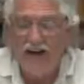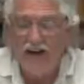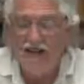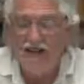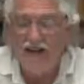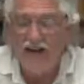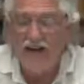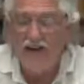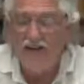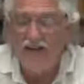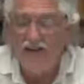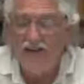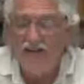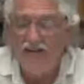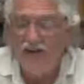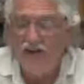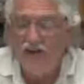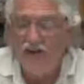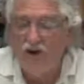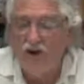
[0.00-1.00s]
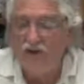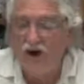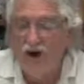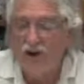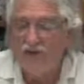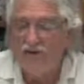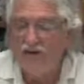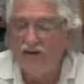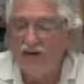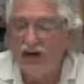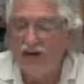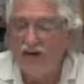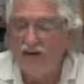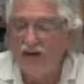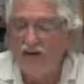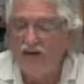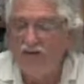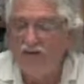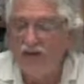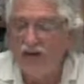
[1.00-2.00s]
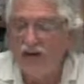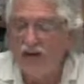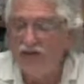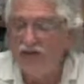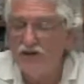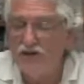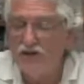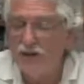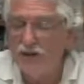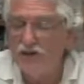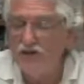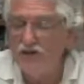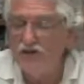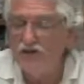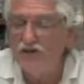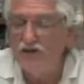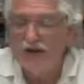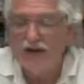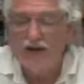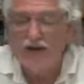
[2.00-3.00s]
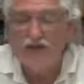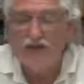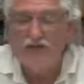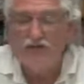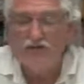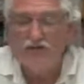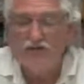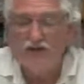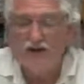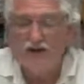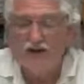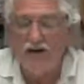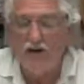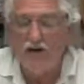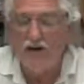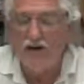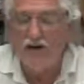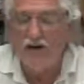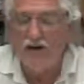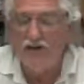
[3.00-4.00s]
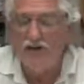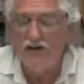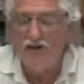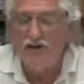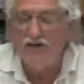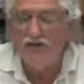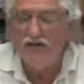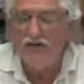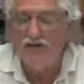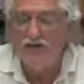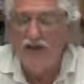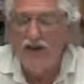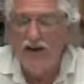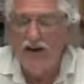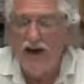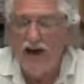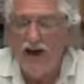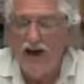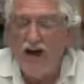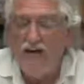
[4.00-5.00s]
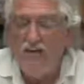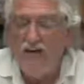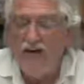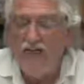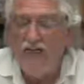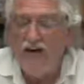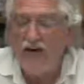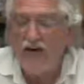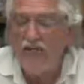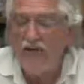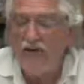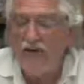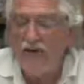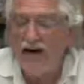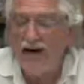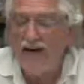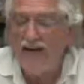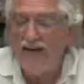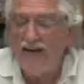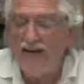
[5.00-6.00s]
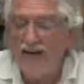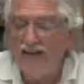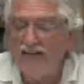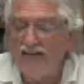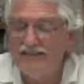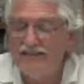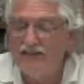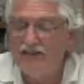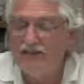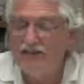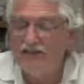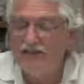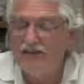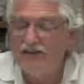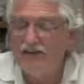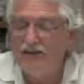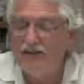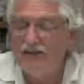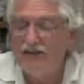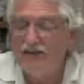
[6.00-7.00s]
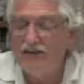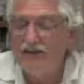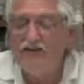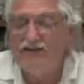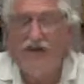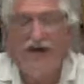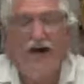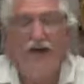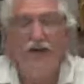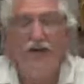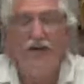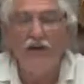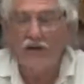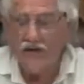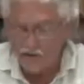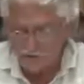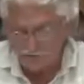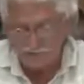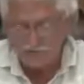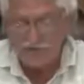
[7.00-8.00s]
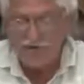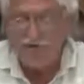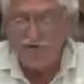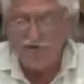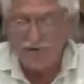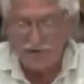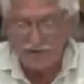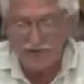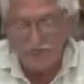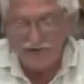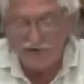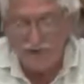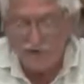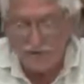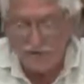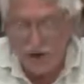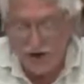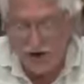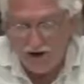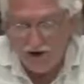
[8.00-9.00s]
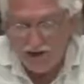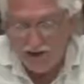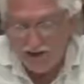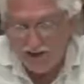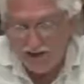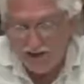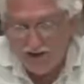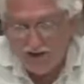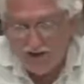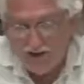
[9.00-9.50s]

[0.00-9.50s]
Second, even though I was diagnosed with Hashimoto's and I was struggling with health issues, I'm involving my kids in the journey of health. More smart.